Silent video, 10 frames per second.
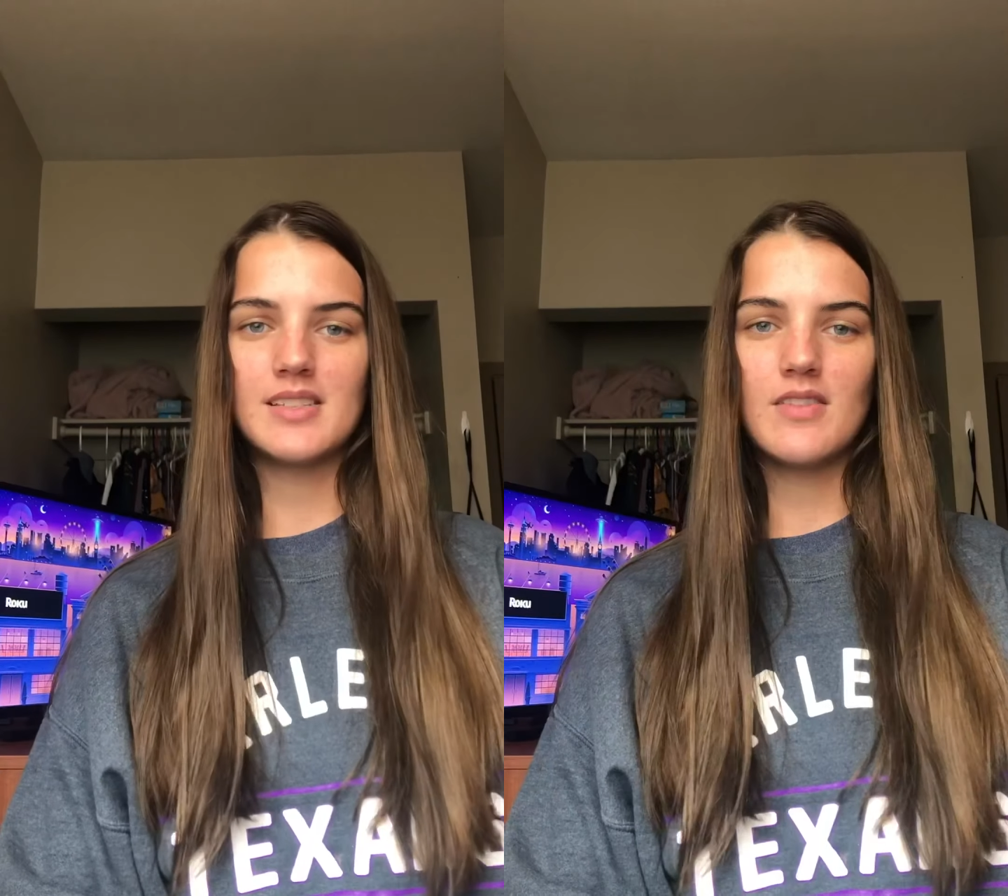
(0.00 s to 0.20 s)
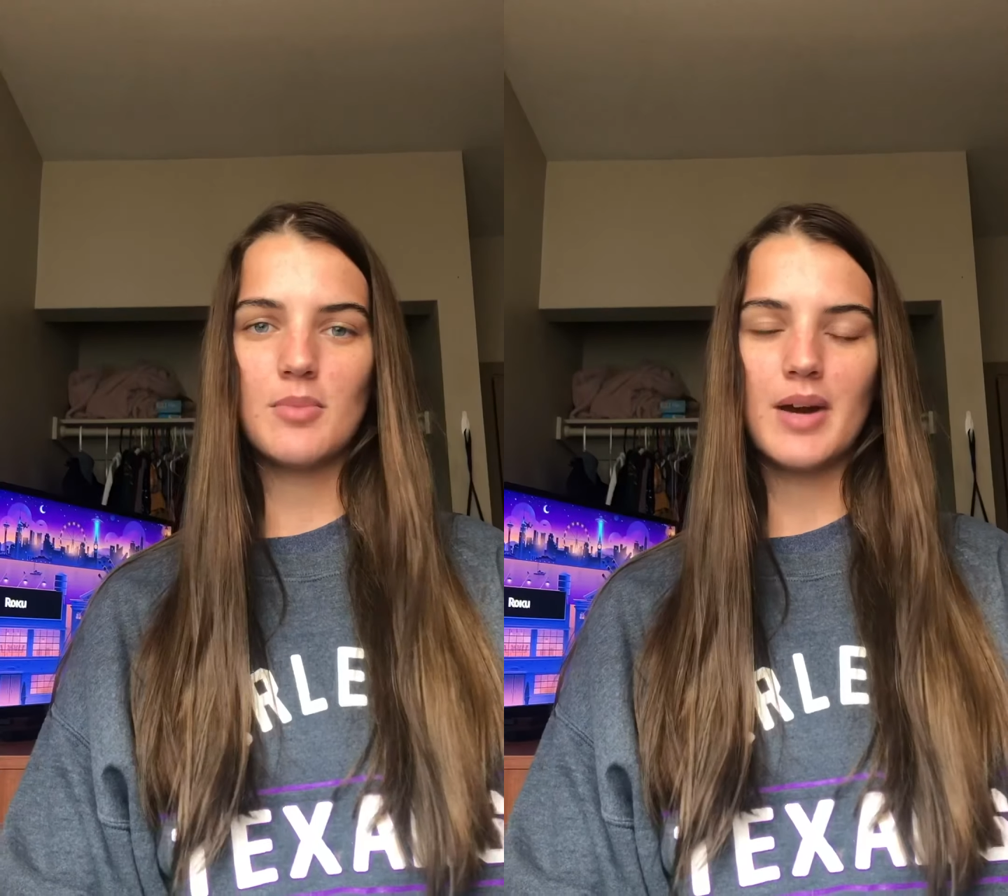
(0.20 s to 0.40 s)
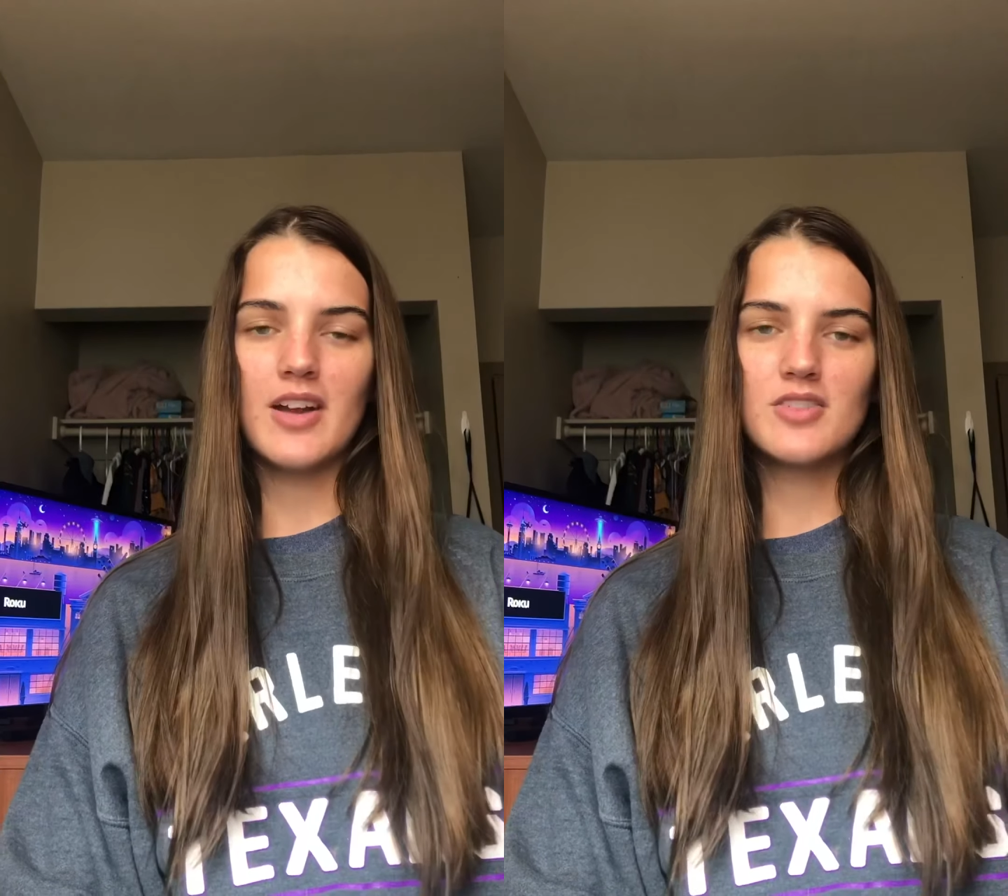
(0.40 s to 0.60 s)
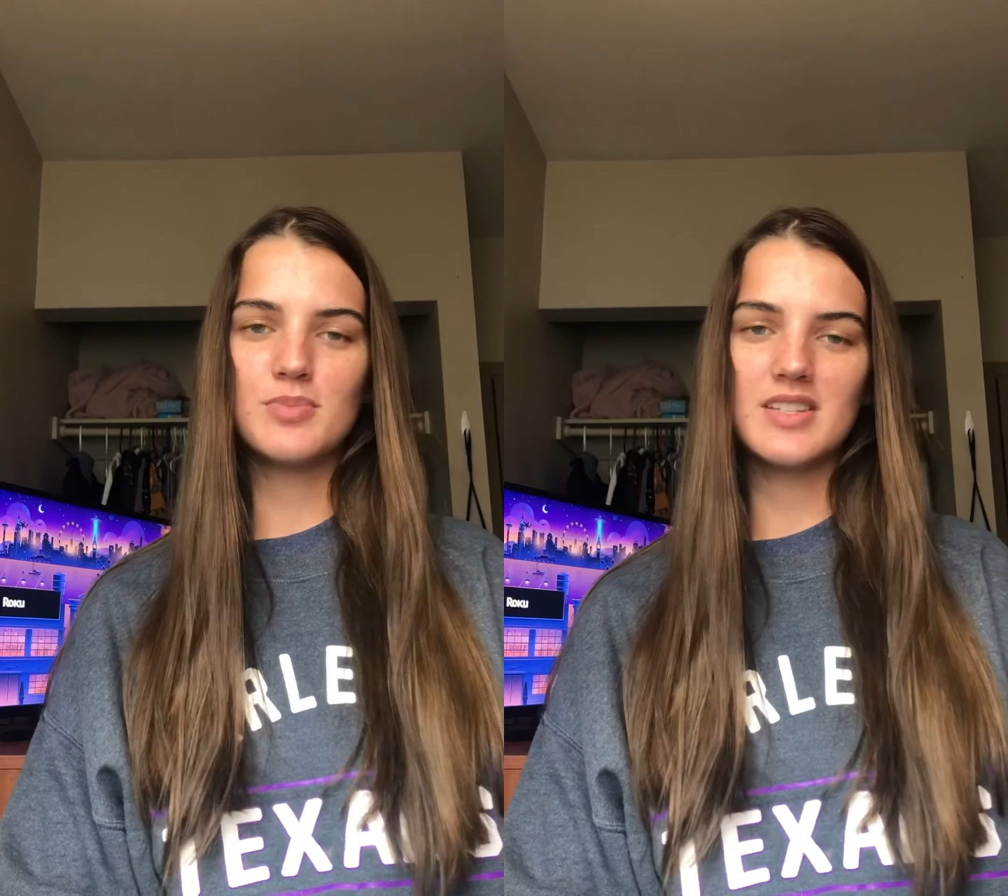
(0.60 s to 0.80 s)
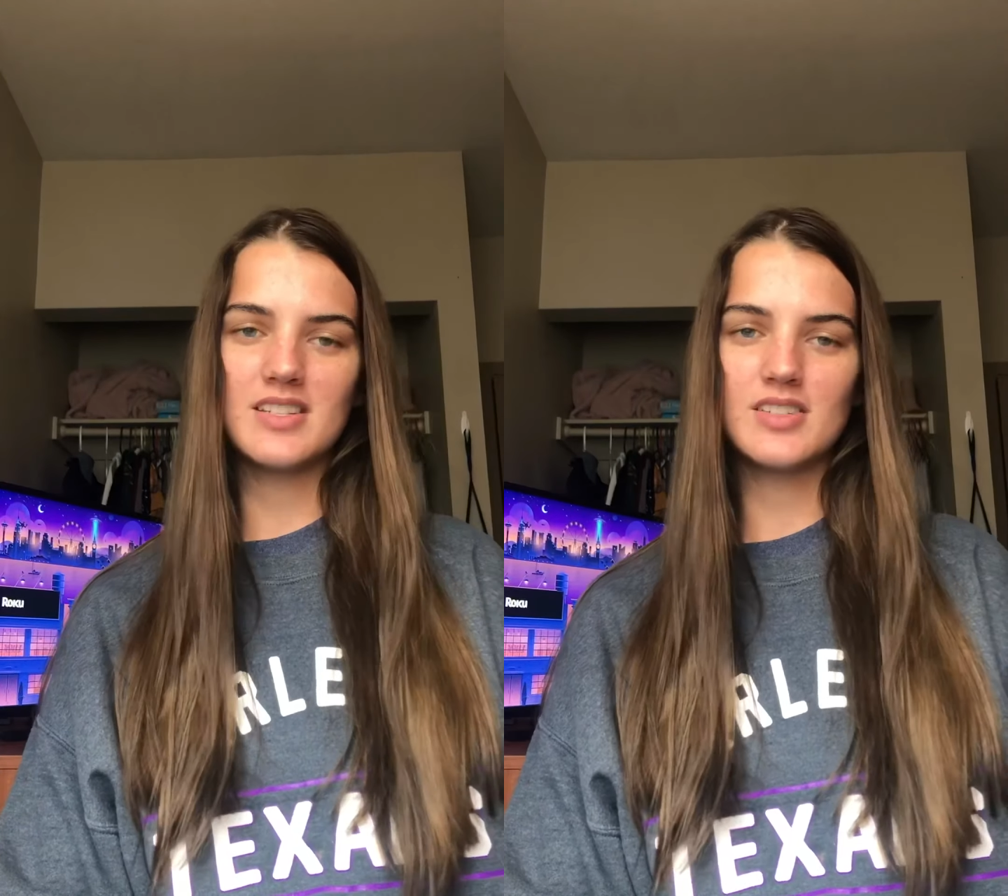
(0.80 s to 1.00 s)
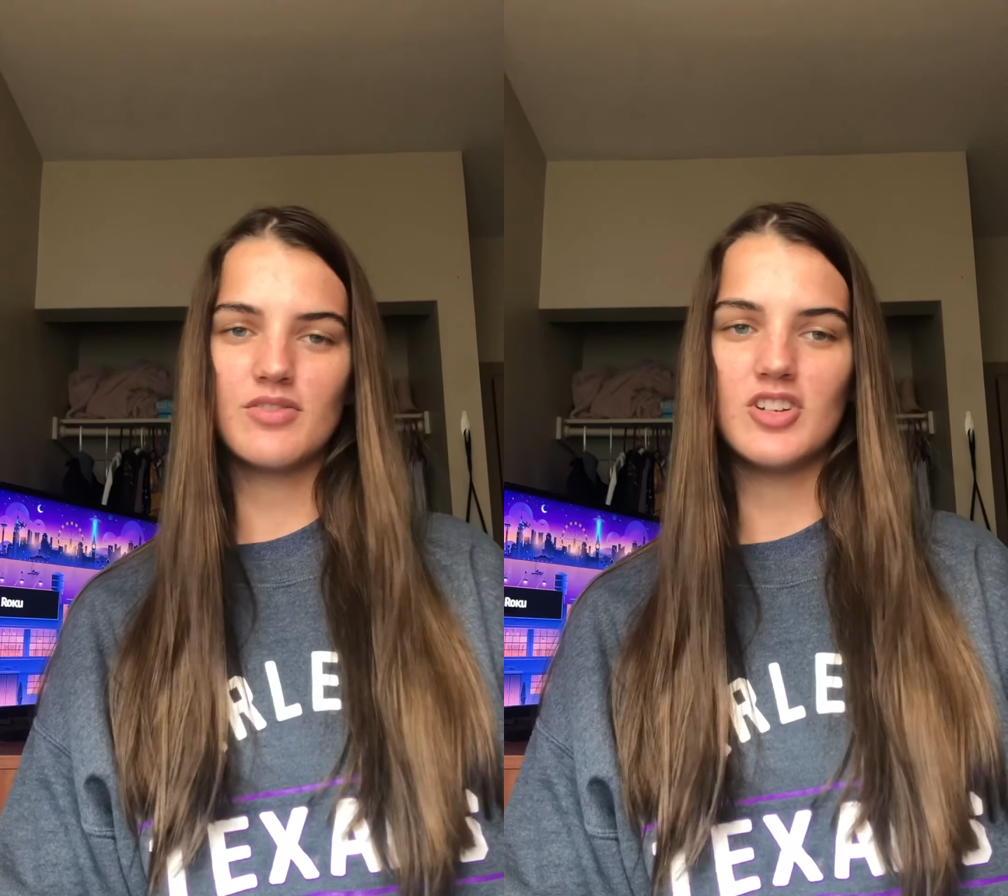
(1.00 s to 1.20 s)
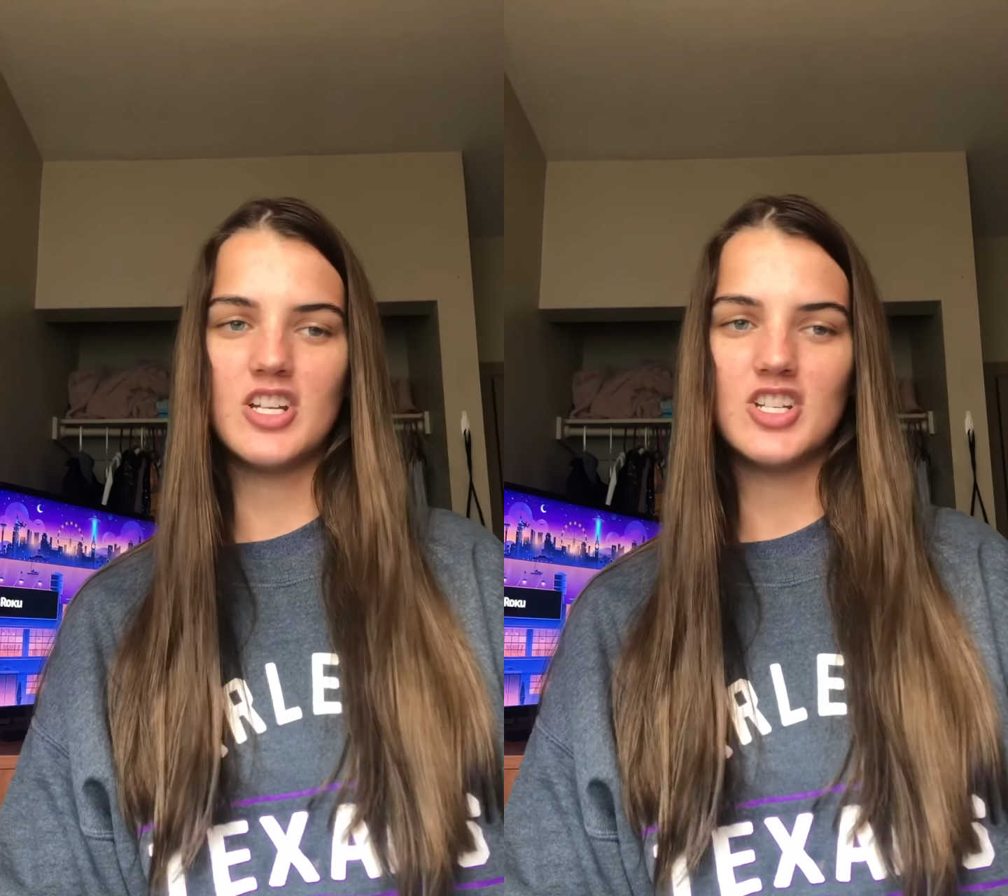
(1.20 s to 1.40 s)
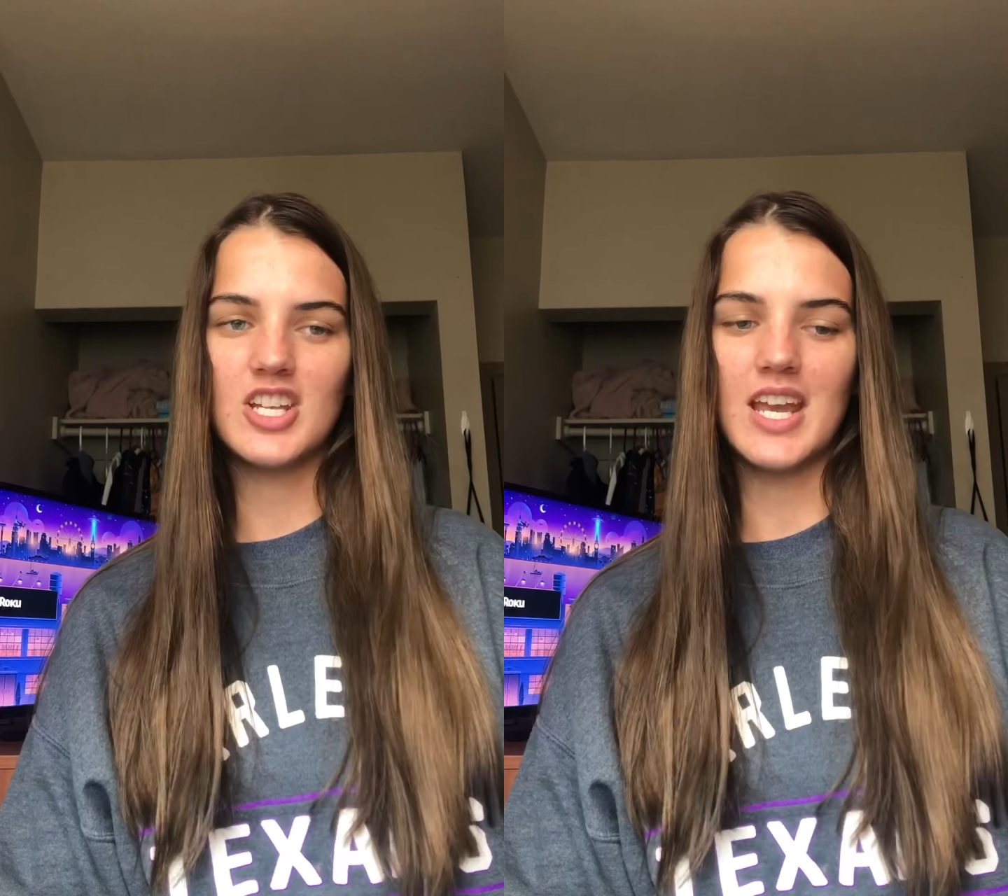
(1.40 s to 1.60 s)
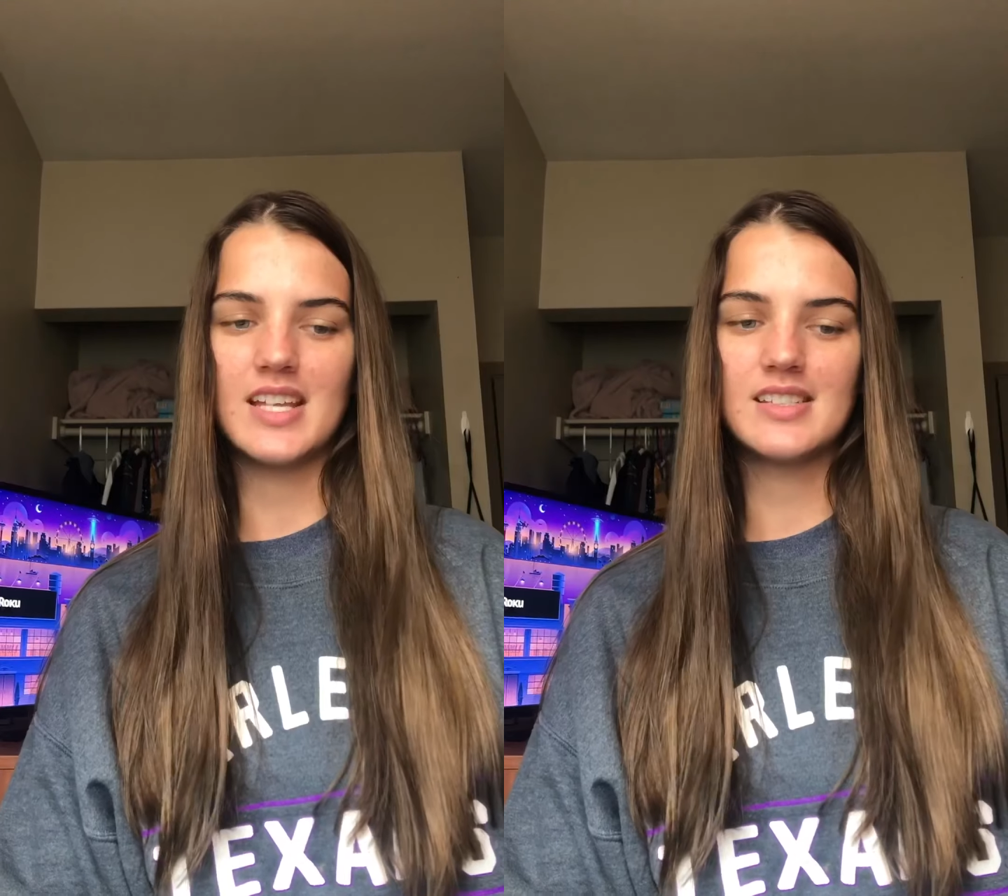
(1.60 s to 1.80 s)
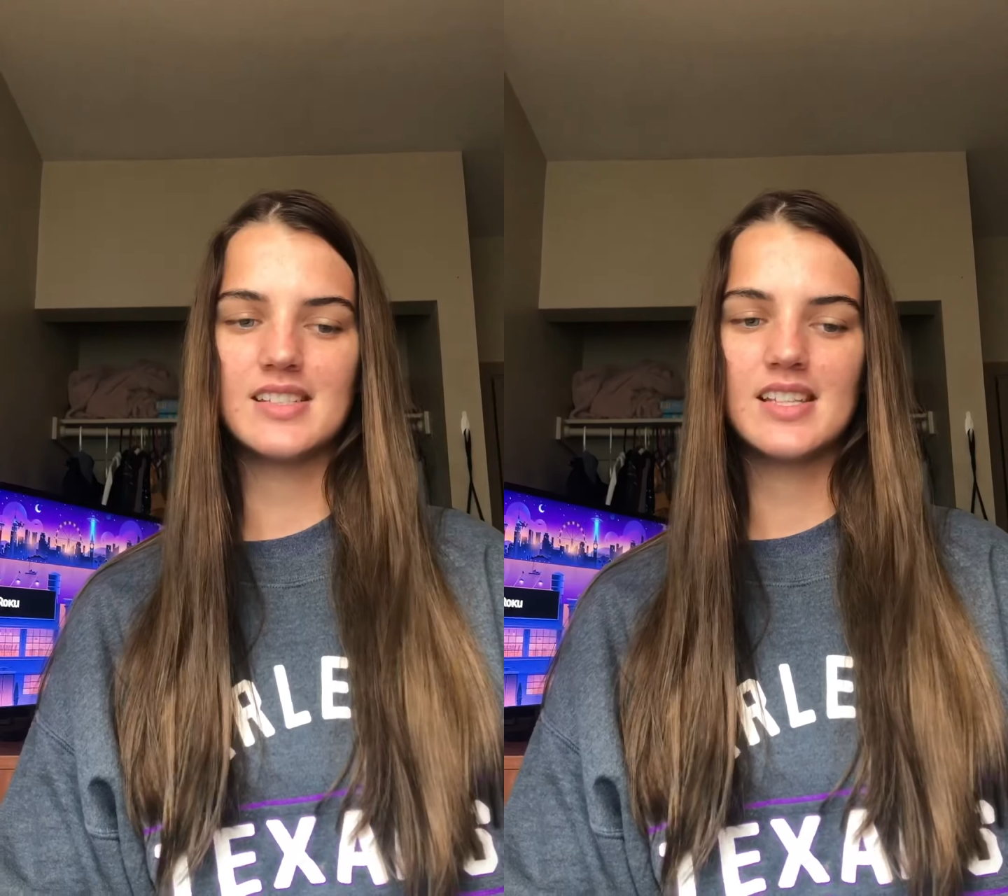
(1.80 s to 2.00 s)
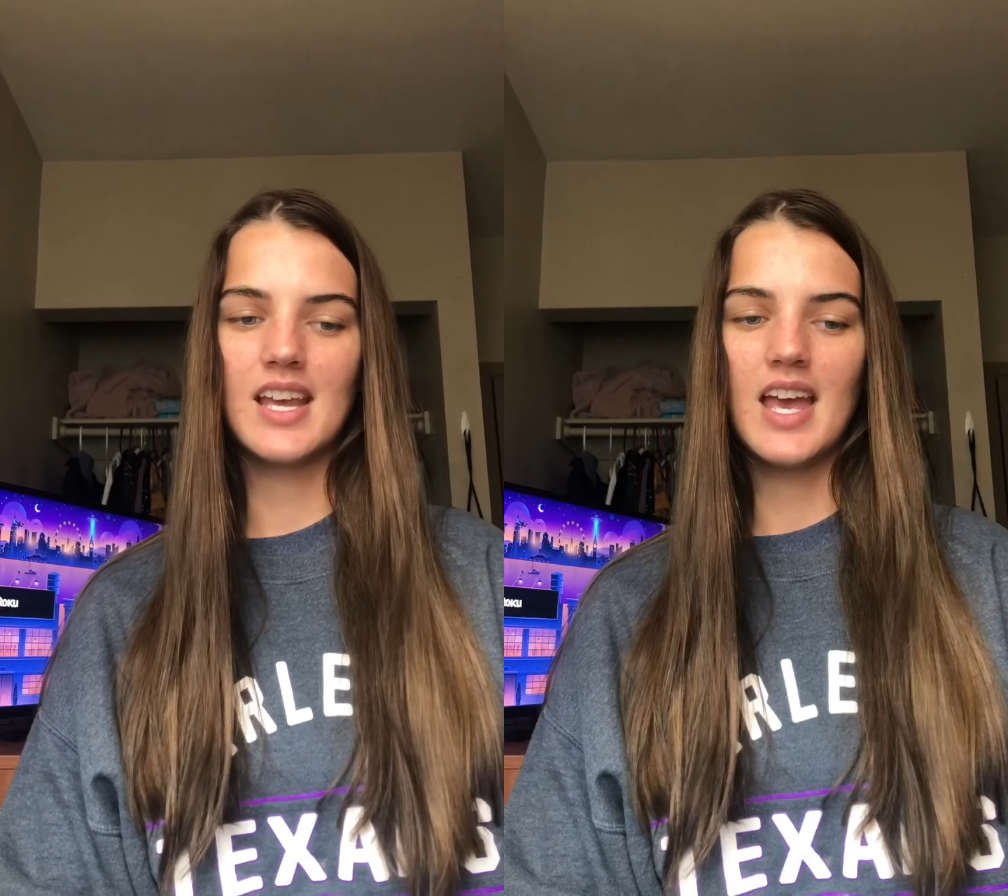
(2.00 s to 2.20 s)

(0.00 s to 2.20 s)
of the buyer's business for each case.